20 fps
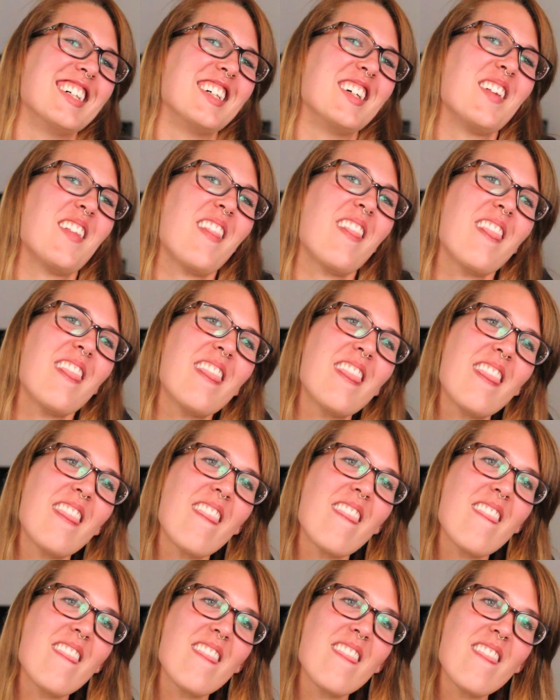So did the
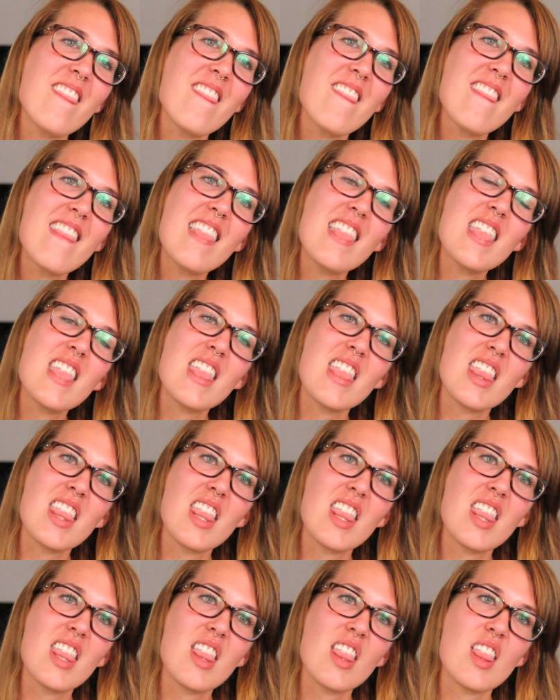officers end up telling you to
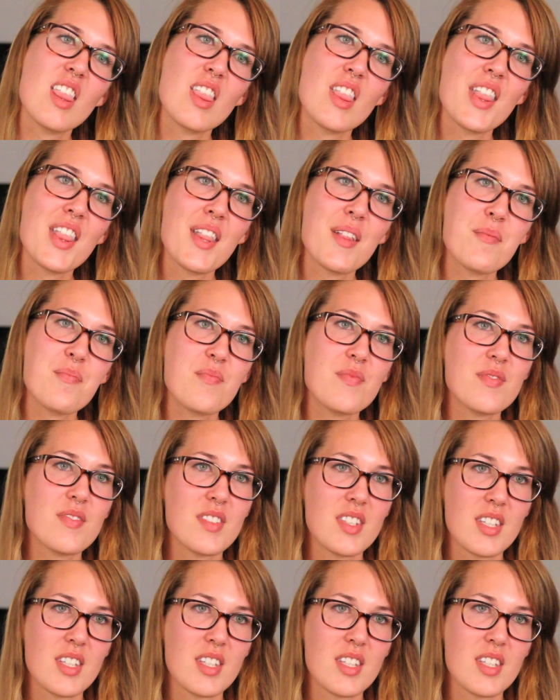leave, or did